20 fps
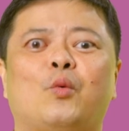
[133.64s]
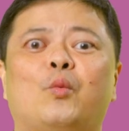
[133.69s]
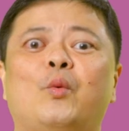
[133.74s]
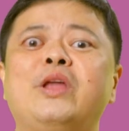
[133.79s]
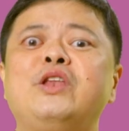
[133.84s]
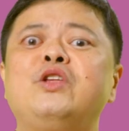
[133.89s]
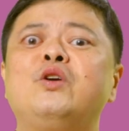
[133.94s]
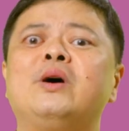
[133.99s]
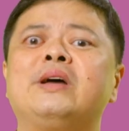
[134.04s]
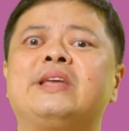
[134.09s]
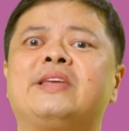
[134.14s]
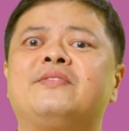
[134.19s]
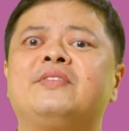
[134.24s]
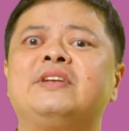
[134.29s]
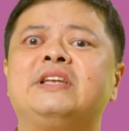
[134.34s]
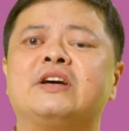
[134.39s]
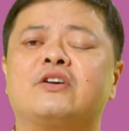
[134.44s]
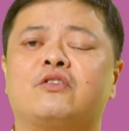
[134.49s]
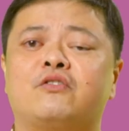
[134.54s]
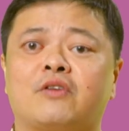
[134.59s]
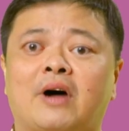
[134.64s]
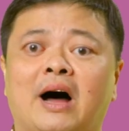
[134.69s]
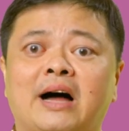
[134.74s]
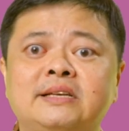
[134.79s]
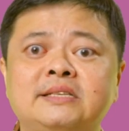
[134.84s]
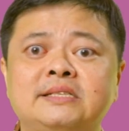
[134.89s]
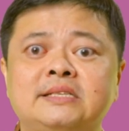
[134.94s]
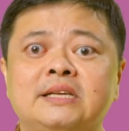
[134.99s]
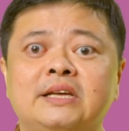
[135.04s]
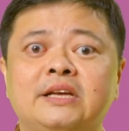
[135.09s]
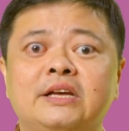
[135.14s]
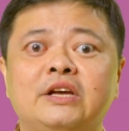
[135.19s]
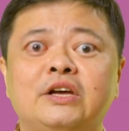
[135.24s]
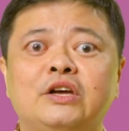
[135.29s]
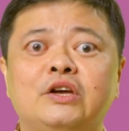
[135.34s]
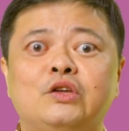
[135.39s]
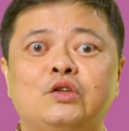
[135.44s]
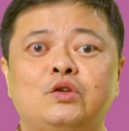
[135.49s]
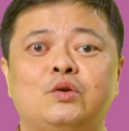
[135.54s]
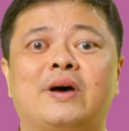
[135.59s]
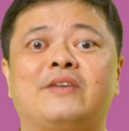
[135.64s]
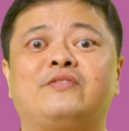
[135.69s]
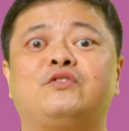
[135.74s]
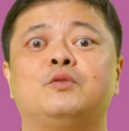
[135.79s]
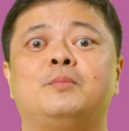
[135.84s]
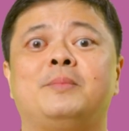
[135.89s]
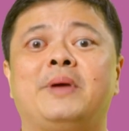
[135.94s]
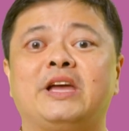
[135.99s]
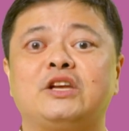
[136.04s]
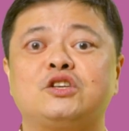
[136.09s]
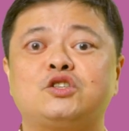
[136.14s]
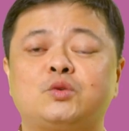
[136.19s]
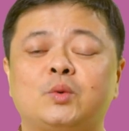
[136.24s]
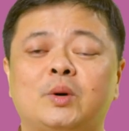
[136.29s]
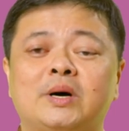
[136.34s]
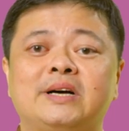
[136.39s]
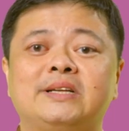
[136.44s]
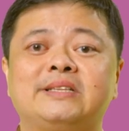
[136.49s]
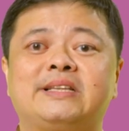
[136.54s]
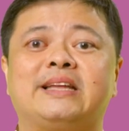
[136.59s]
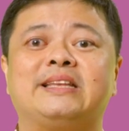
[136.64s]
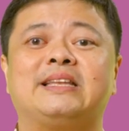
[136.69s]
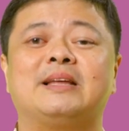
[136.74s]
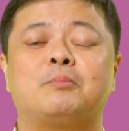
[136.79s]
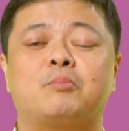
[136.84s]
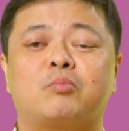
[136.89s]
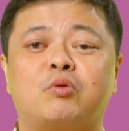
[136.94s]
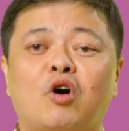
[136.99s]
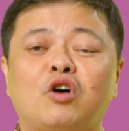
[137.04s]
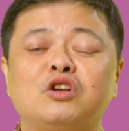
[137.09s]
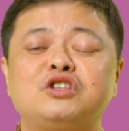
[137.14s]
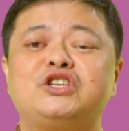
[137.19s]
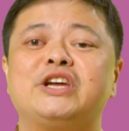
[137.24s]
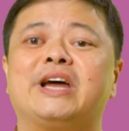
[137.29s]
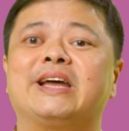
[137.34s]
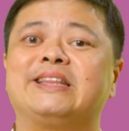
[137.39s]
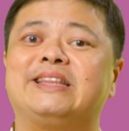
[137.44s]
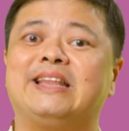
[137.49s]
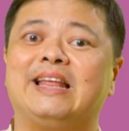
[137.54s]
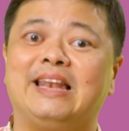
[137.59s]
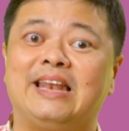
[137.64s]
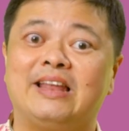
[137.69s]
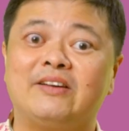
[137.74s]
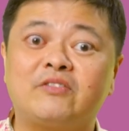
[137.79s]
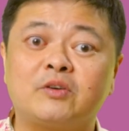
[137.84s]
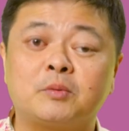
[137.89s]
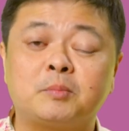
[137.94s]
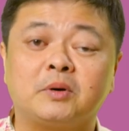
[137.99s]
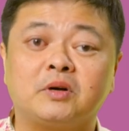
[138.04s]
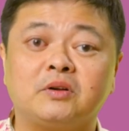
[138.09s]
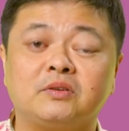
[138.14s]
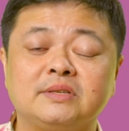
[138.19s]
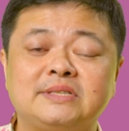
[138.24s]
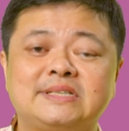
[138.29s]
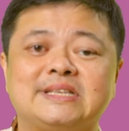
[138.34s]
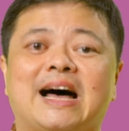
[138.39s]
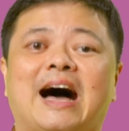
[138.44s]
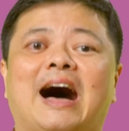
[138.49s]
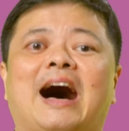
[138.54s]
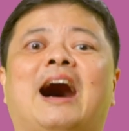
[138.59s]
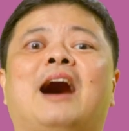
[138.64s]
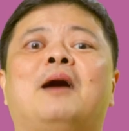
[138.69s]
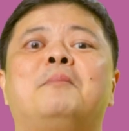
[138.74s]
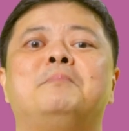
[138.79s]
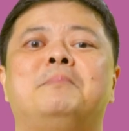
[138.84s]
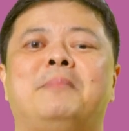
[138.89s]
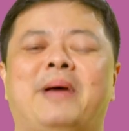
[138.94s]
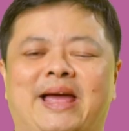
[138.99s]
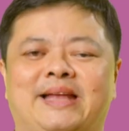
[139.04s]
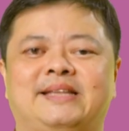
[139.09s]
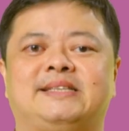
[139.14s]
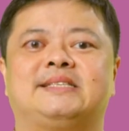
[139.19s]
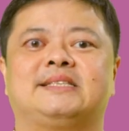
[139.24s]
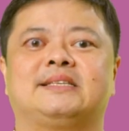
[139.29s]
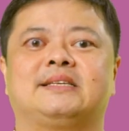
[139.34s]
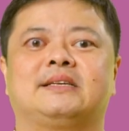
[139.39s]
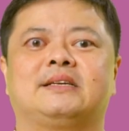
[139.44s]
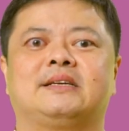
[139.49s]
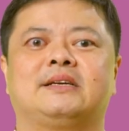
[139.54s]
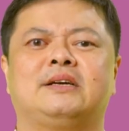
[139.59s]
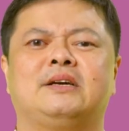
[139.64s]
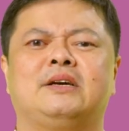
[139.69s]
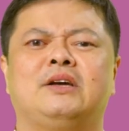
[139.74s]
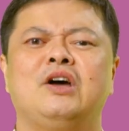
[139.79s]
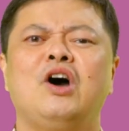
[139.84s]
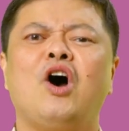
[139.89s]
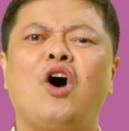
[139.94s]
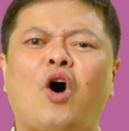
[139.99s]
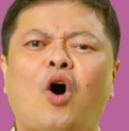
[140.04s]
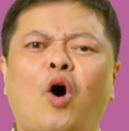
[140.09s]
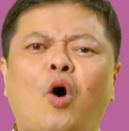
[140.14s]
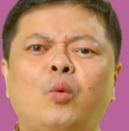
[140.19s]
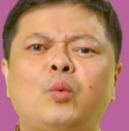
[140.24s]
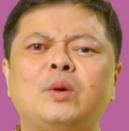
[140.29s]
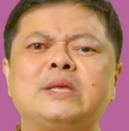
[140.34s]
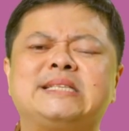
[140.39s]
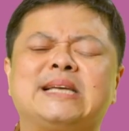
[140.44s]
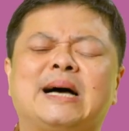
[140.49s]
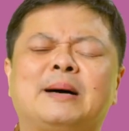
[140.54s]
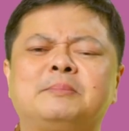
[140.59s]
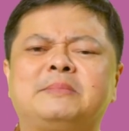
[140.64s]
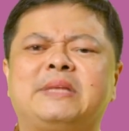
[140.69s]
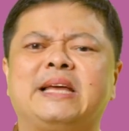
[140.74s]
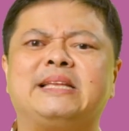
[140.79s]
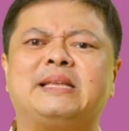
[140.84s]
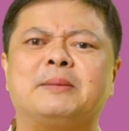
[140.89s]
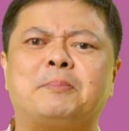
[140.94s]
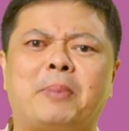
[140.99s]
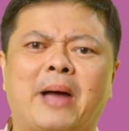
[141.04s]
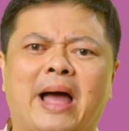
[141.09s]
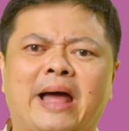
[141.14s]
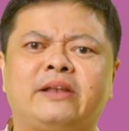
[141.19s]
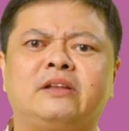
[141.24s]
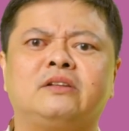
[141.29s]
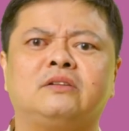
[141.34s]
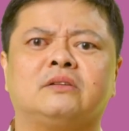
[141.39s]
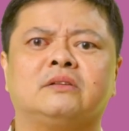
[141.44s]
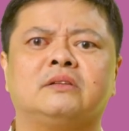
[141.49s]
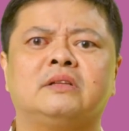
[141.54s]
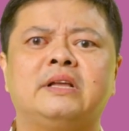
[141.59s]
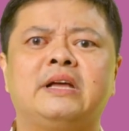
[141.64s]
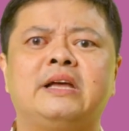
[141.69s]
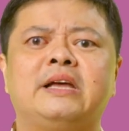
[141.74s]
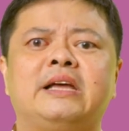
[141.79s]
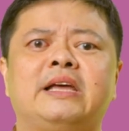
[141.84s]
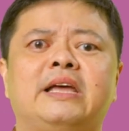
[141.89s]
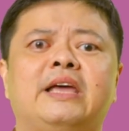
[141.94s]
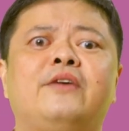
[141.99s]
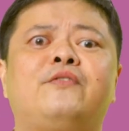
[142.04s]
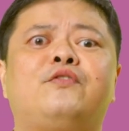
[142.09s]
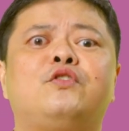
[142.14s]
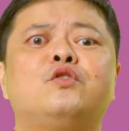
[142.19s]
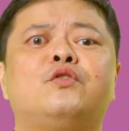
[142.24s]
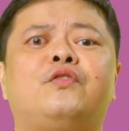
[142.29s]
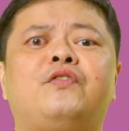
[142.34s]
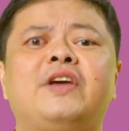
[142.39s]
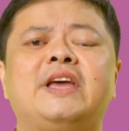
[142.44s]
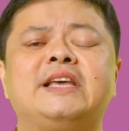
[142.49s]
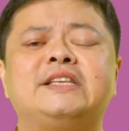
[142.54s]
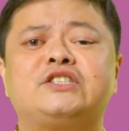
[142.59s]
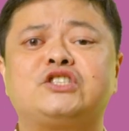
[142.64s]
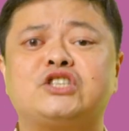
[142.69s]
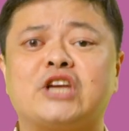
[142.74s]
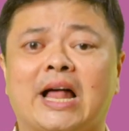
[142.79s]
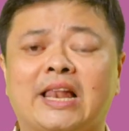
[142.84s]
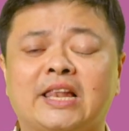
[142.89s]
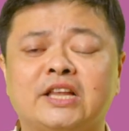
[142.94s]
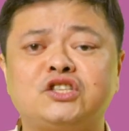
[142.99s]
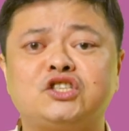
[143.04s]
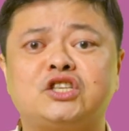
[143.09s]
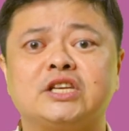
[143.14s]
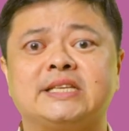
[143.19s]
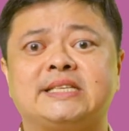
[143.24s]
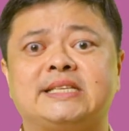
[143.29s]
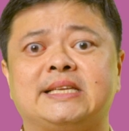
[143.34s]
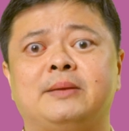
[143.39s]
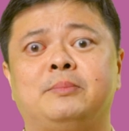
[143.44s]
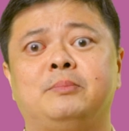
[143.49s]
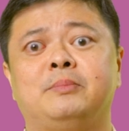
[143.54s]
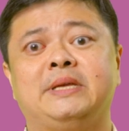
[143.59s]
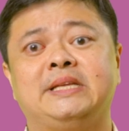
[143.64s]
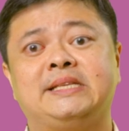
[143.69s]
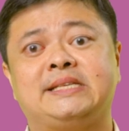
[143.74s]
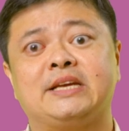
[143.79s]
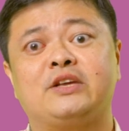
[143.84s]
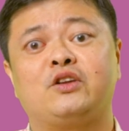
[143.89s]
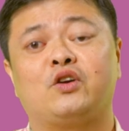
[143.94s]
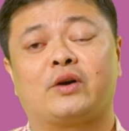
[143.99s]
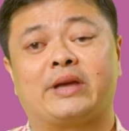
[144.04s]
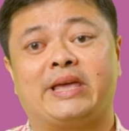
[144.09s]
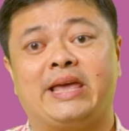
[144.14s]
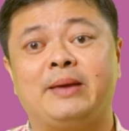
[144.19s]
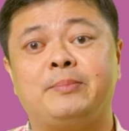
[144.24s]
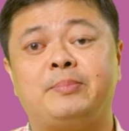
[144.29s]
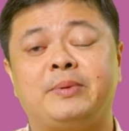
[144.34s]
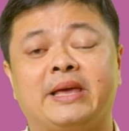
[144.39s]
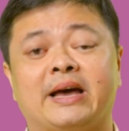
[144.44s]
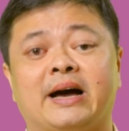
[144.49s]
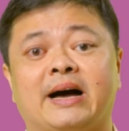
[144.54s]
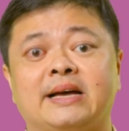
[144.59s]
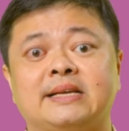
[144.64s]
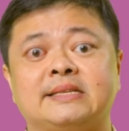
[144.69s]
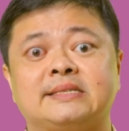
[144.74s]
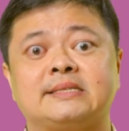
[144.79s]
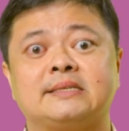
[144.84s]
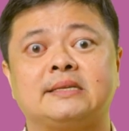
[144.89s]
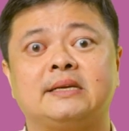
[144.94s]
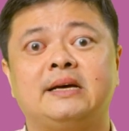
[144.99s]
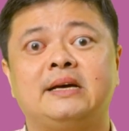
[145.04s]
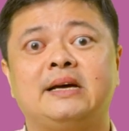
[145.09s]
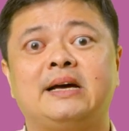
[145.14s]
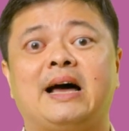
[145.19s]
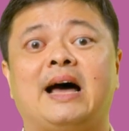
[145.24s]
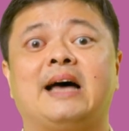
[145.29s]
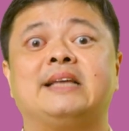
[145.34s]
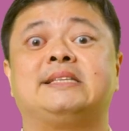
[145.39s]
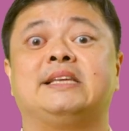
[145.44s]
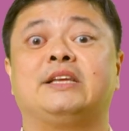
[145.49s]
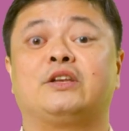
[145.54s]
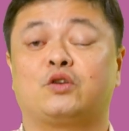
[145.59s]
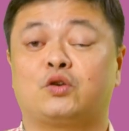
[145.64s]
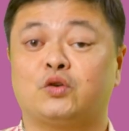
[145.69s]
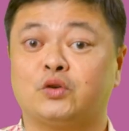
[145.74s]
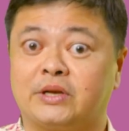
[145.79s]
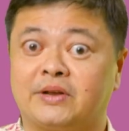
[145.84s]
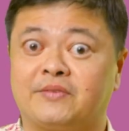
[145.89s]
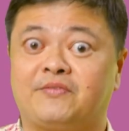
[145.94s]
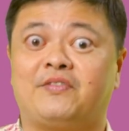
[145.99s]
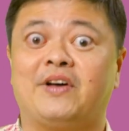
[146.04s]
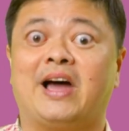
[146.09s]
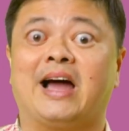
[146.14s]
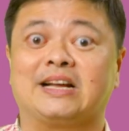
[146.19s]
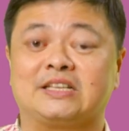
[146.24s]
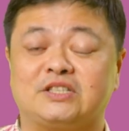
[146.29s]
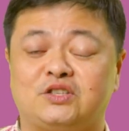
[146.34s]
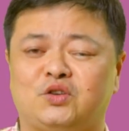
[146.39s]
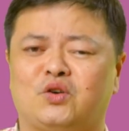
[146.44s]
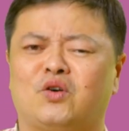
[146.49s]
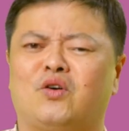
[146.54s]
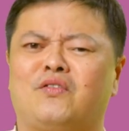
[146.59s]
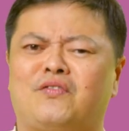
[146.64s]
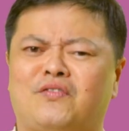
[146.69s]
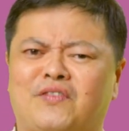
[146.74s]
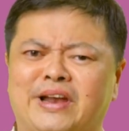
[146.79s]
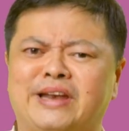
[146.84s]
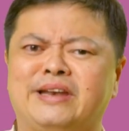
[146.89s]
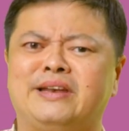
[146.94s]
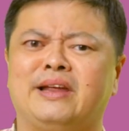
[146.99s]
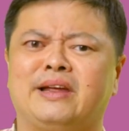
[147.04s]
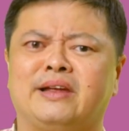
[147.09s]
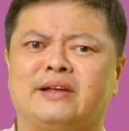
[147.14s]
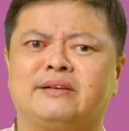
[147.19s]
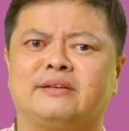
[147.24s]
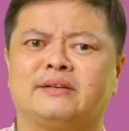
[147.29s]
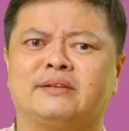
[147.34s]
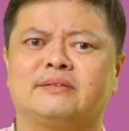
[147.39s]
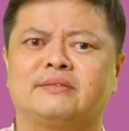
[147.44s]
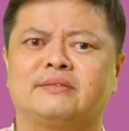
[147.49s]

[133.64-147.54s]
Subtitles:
When you are given a grant, you have to make sure that the project deliverables are met. Always update the panel if you face challenges in meeting your KPIs, as it could affect your funding.